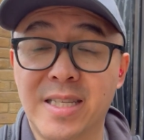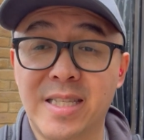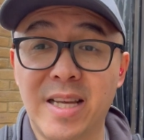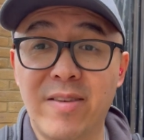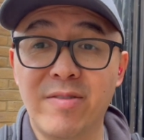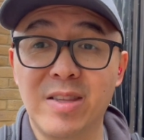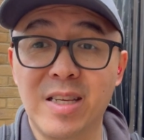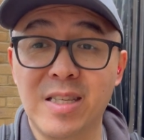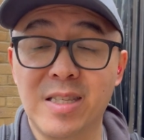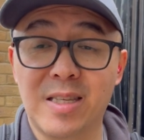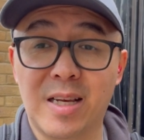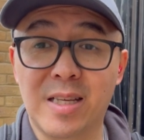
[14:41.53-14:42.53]

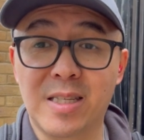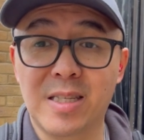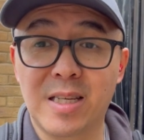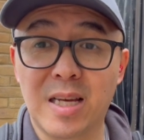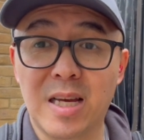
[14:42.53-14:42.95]
76